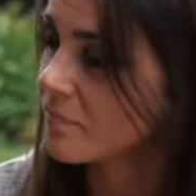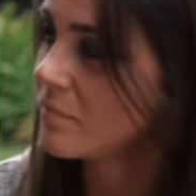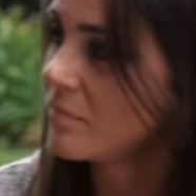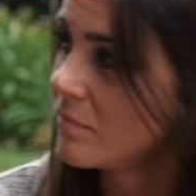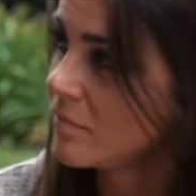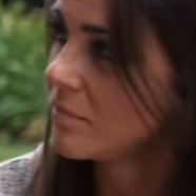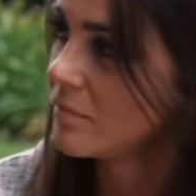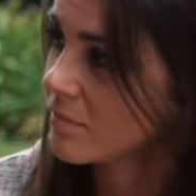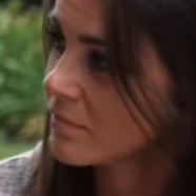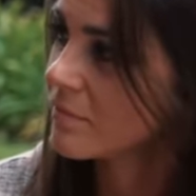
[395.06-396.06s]

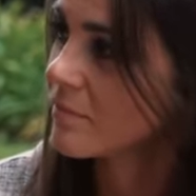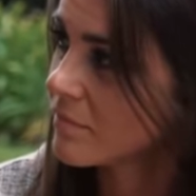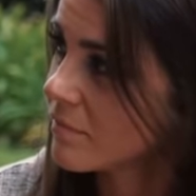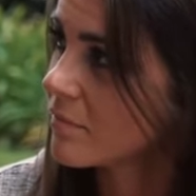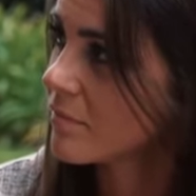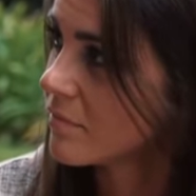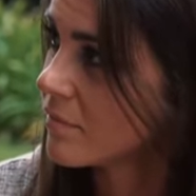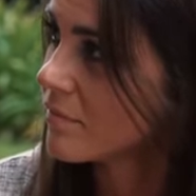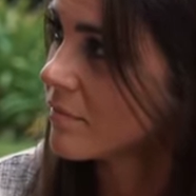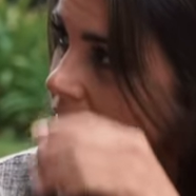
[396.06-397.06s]

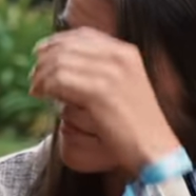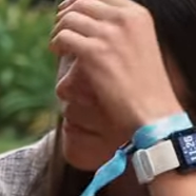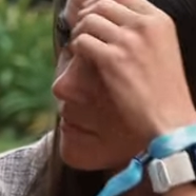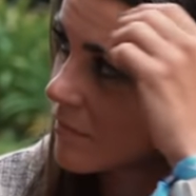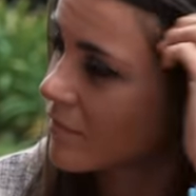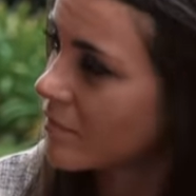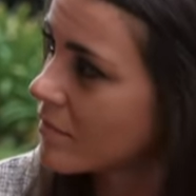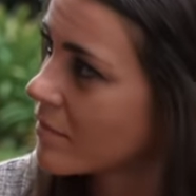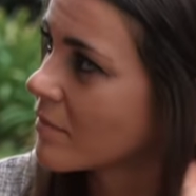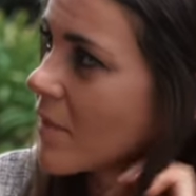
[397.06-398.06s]

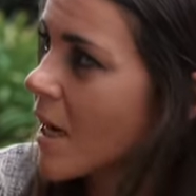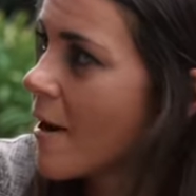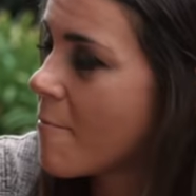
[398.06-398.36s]
[no speech]